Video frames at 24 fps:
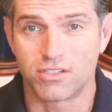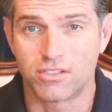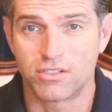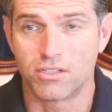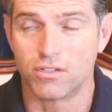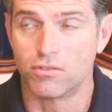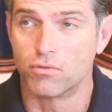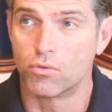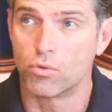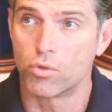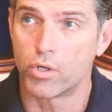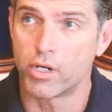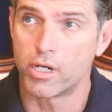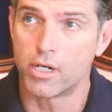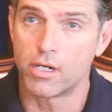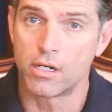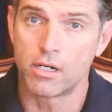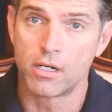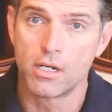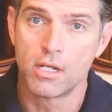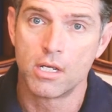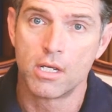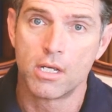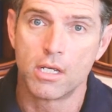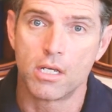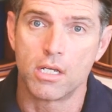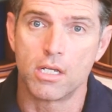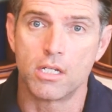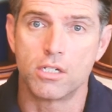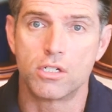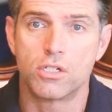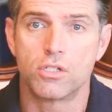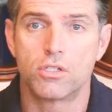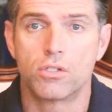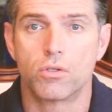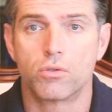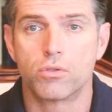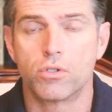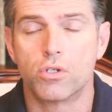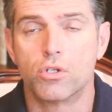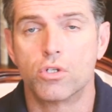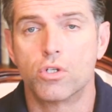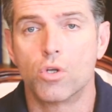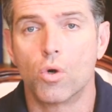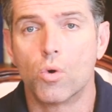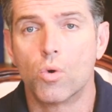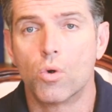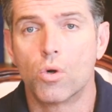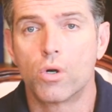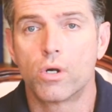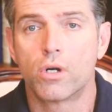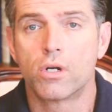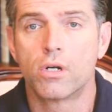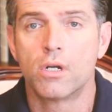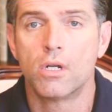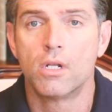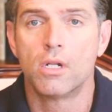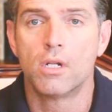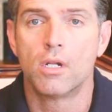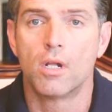silverware, hinges on your door.